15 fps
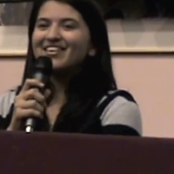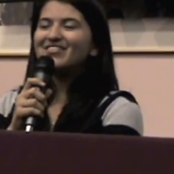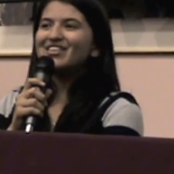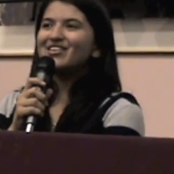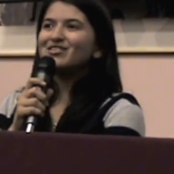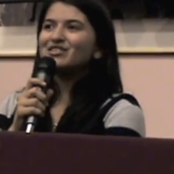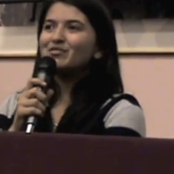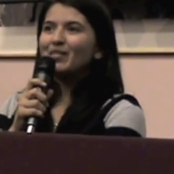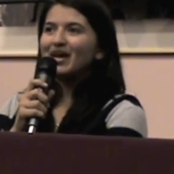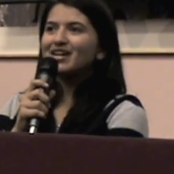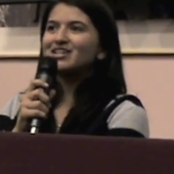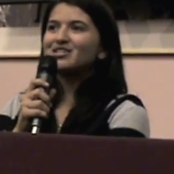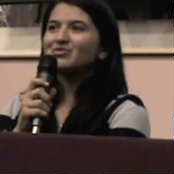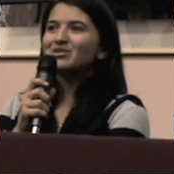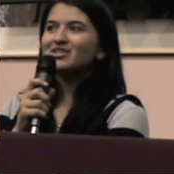even though
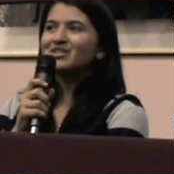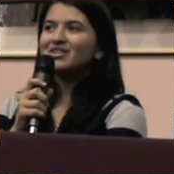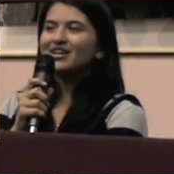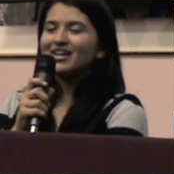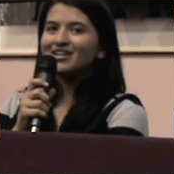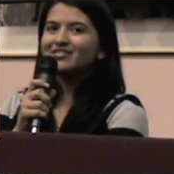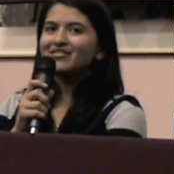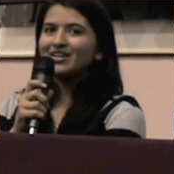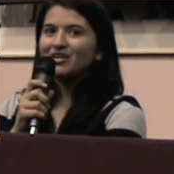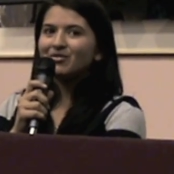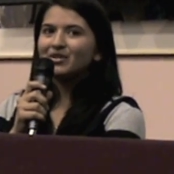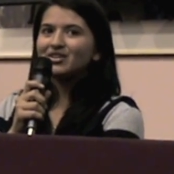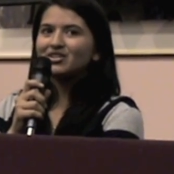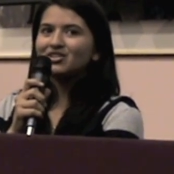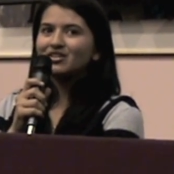Spanish was her native
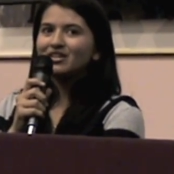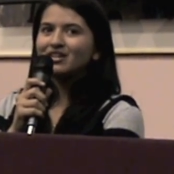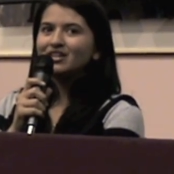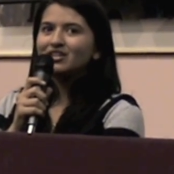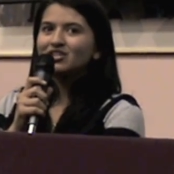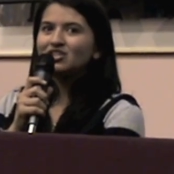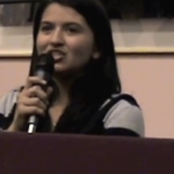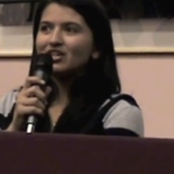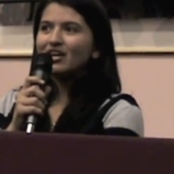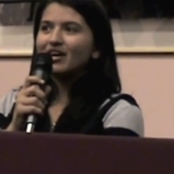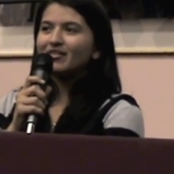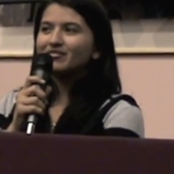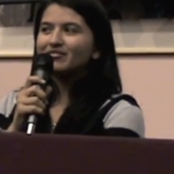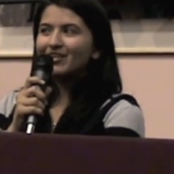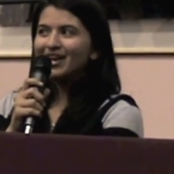language she
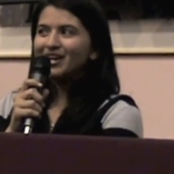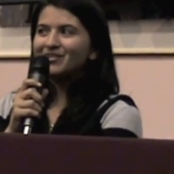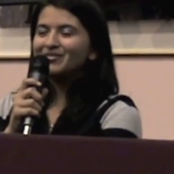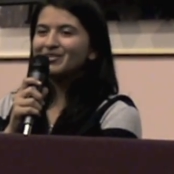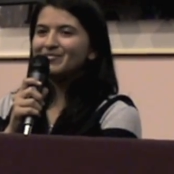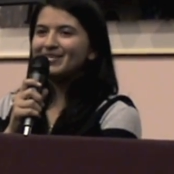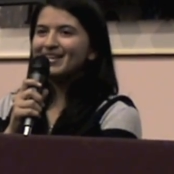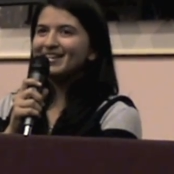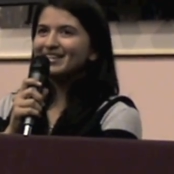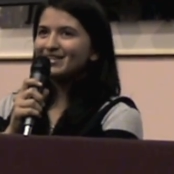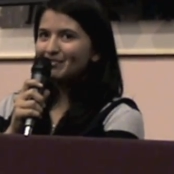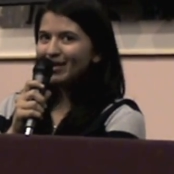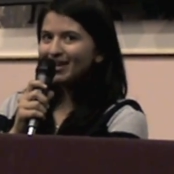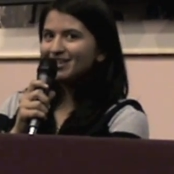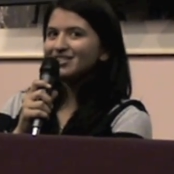got fired from being a
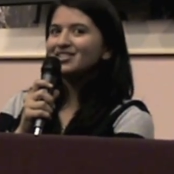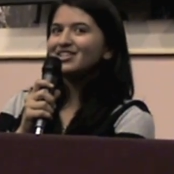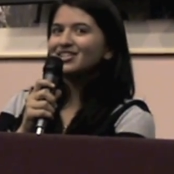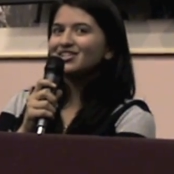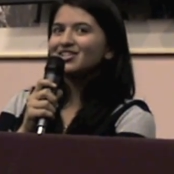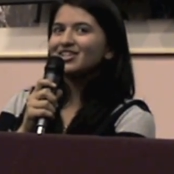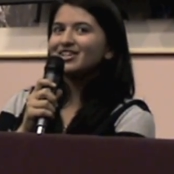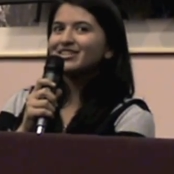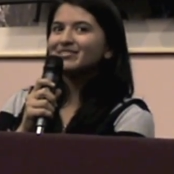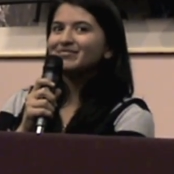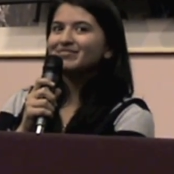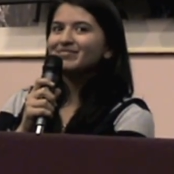Spanish teacher.